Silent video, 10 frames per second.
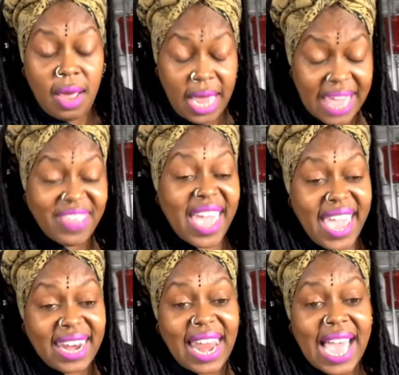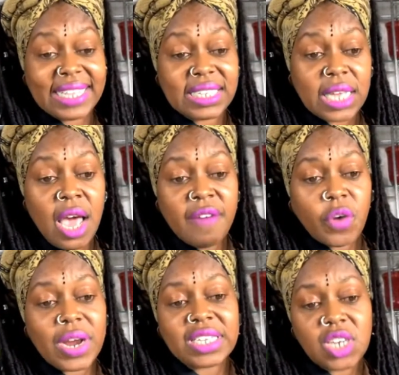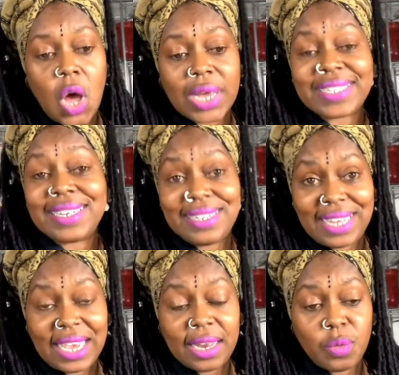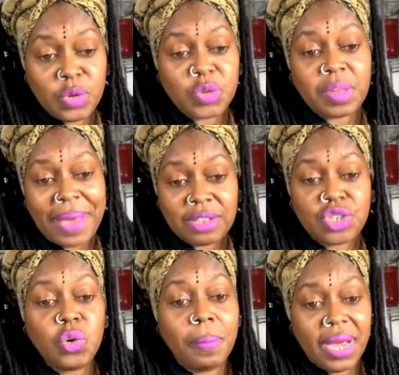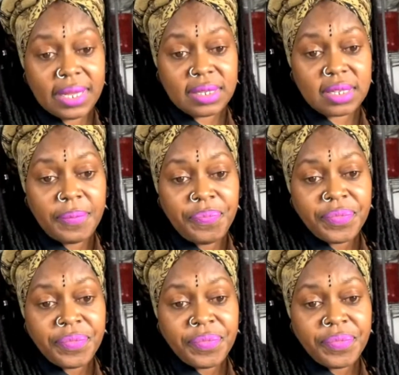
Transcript: and the headlines for as long as it did, which was about 2 months,